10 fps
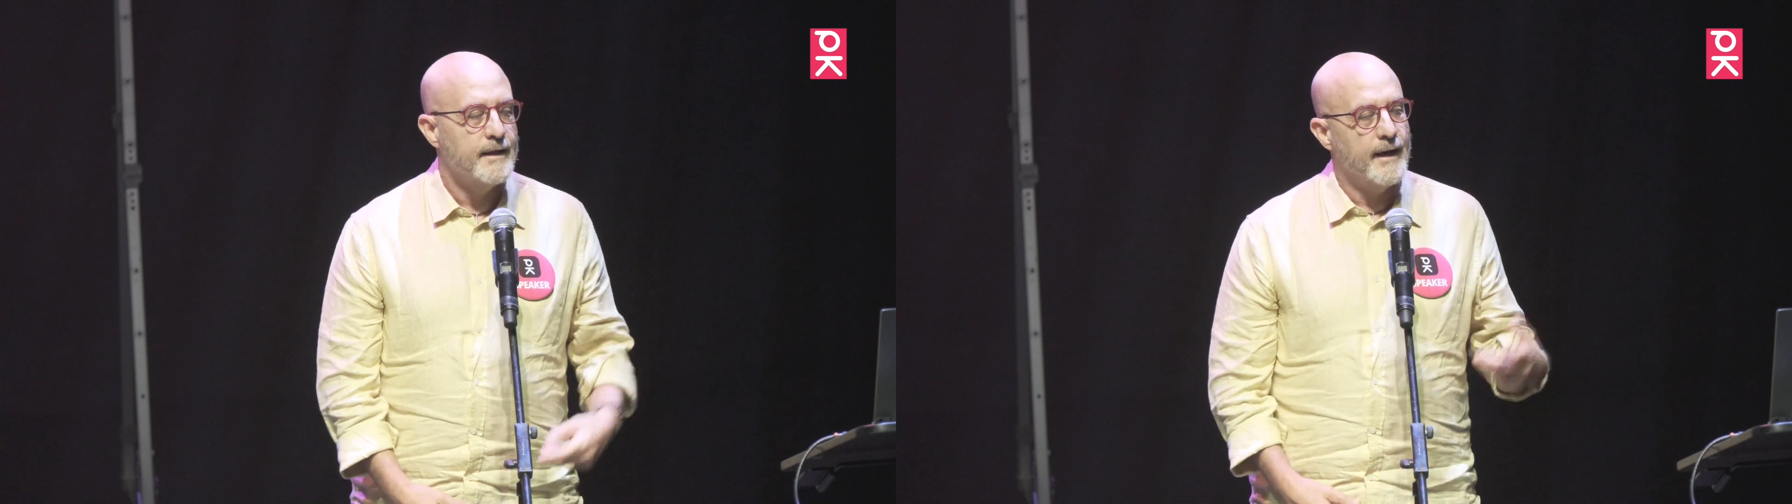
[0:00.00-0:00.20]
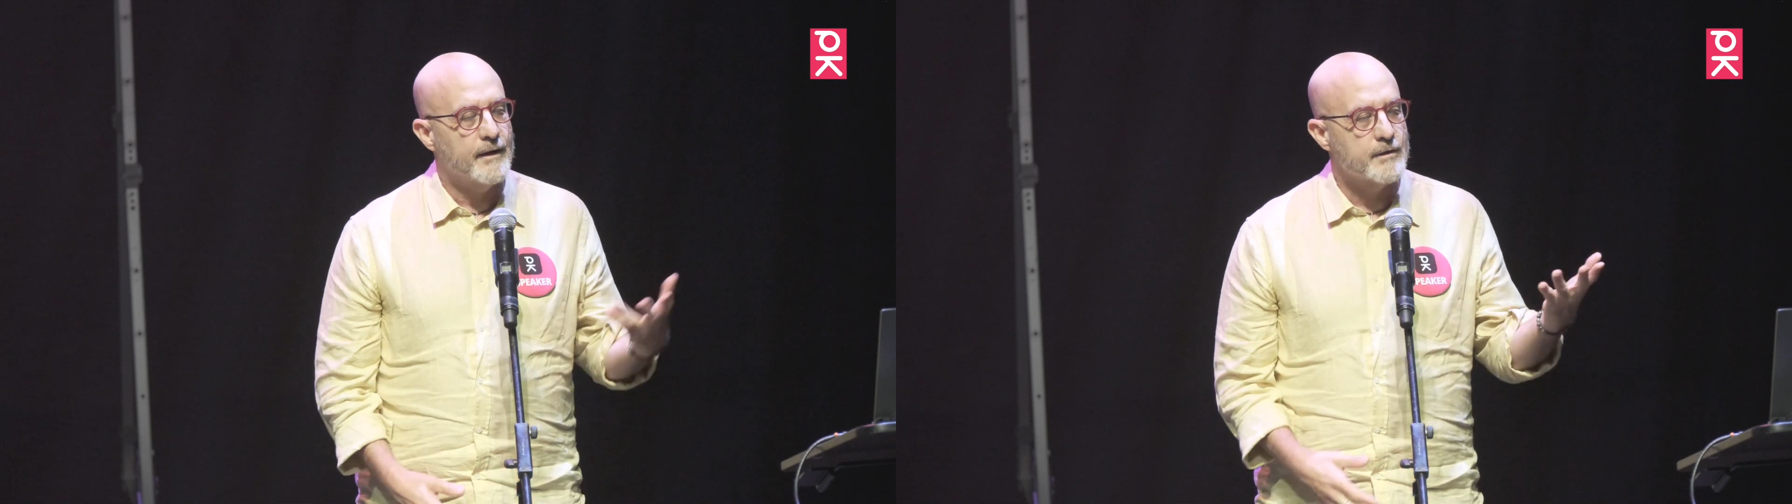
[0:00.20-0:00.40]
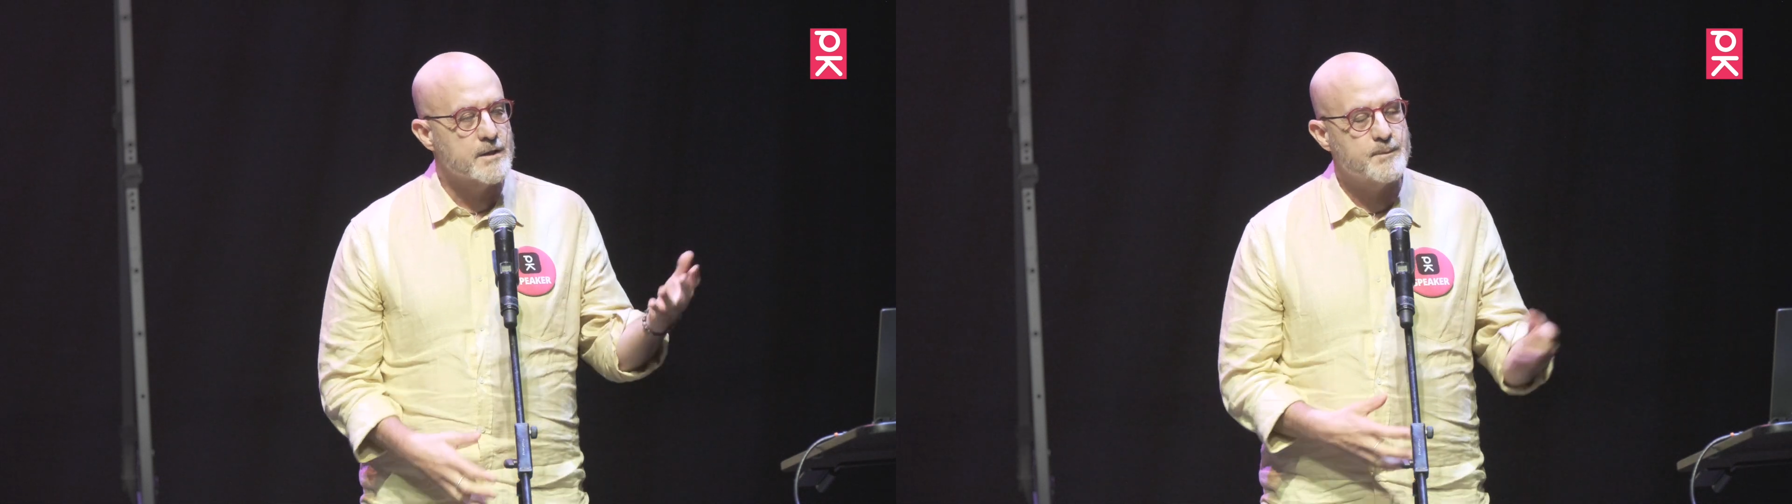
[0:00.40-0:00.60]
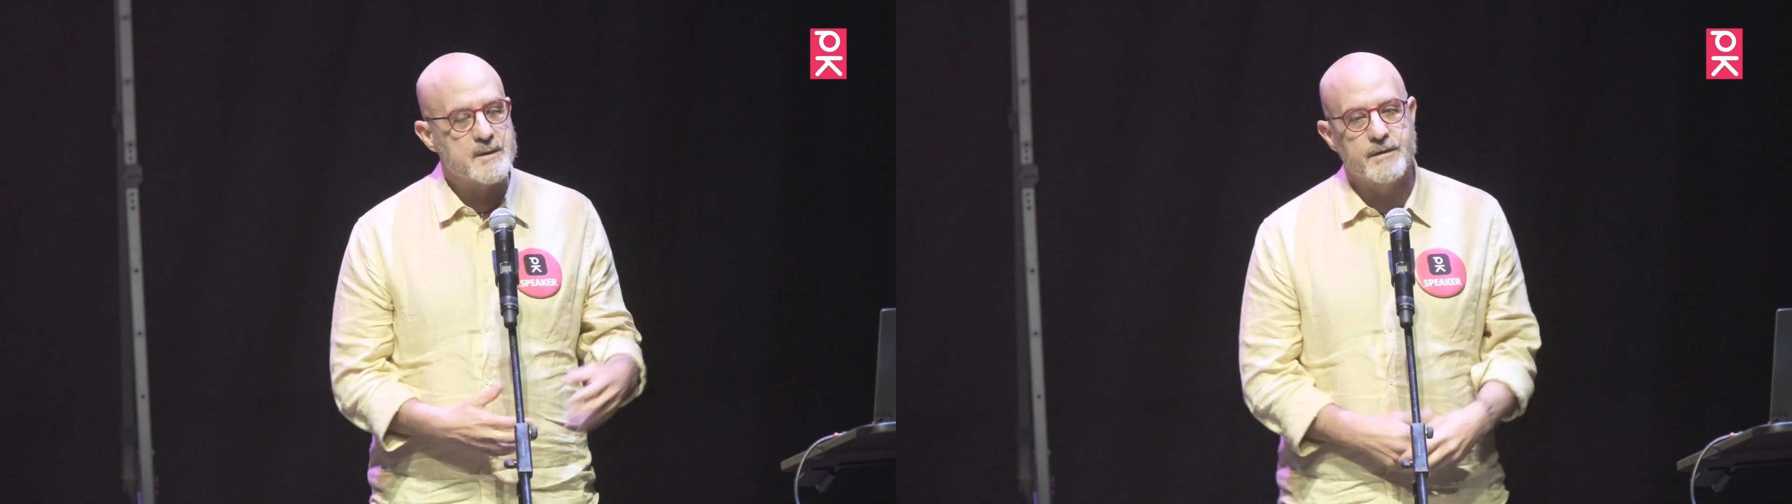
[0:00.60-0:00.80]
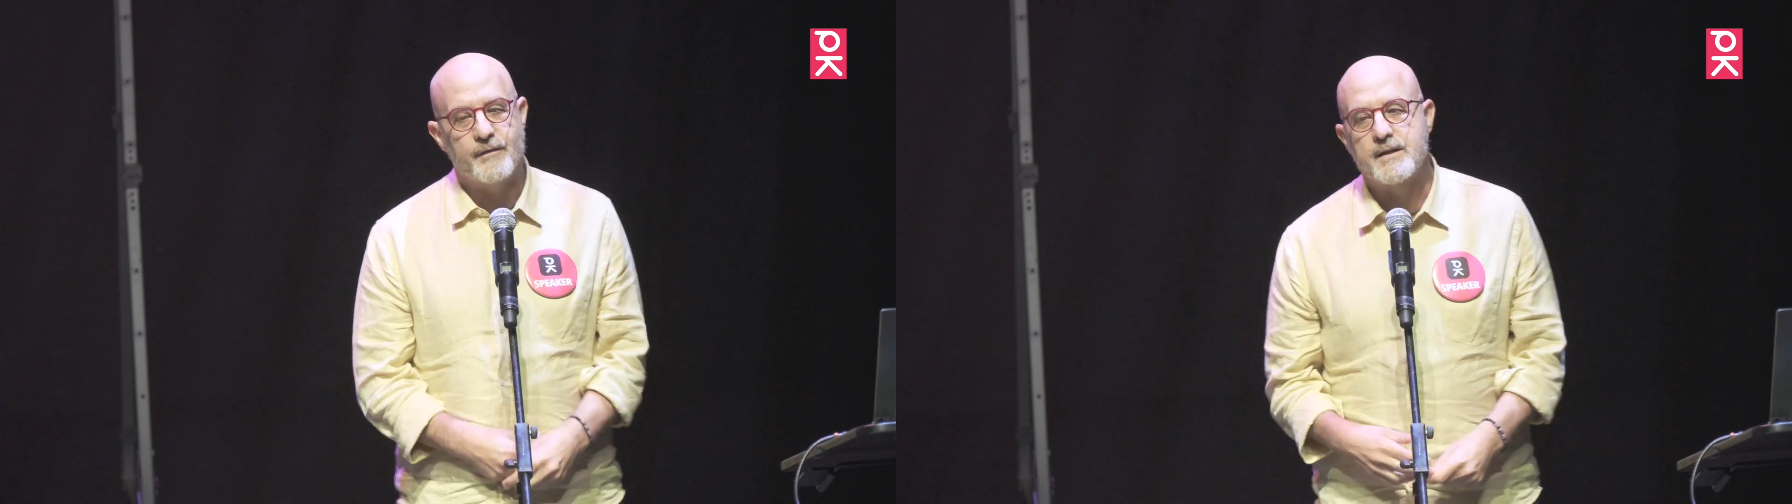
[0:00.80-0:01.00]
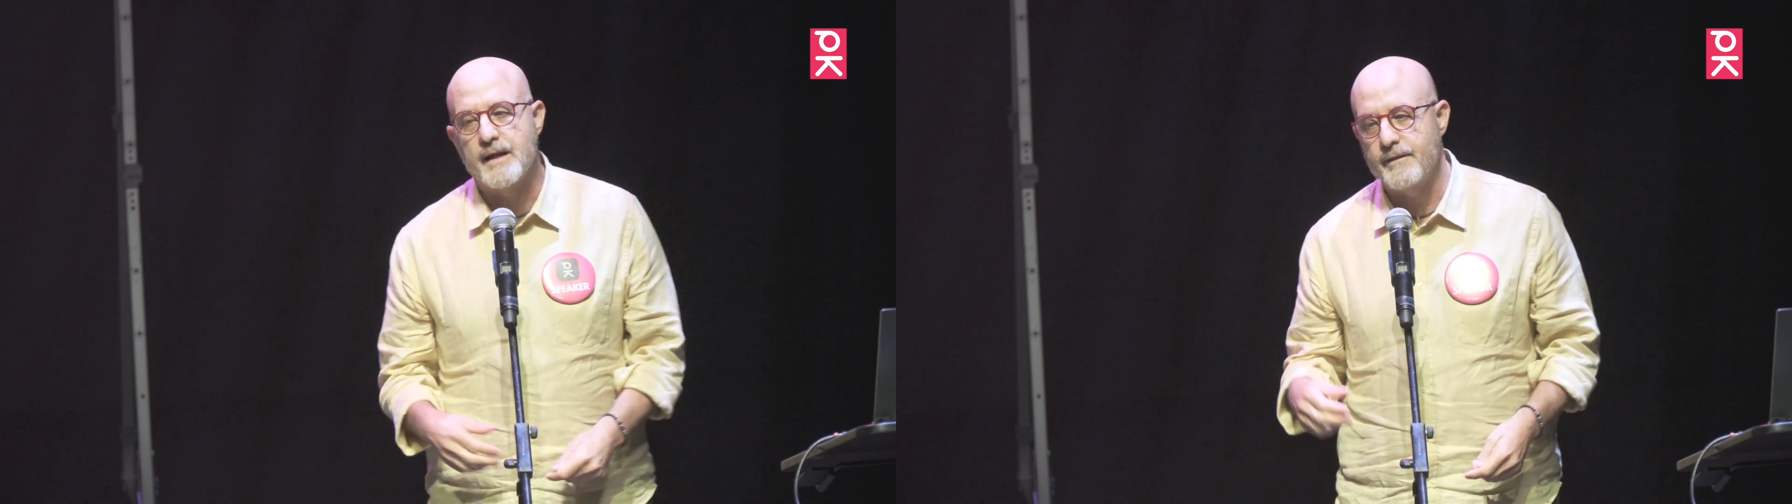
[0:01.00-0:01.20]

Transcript: and on this specific day,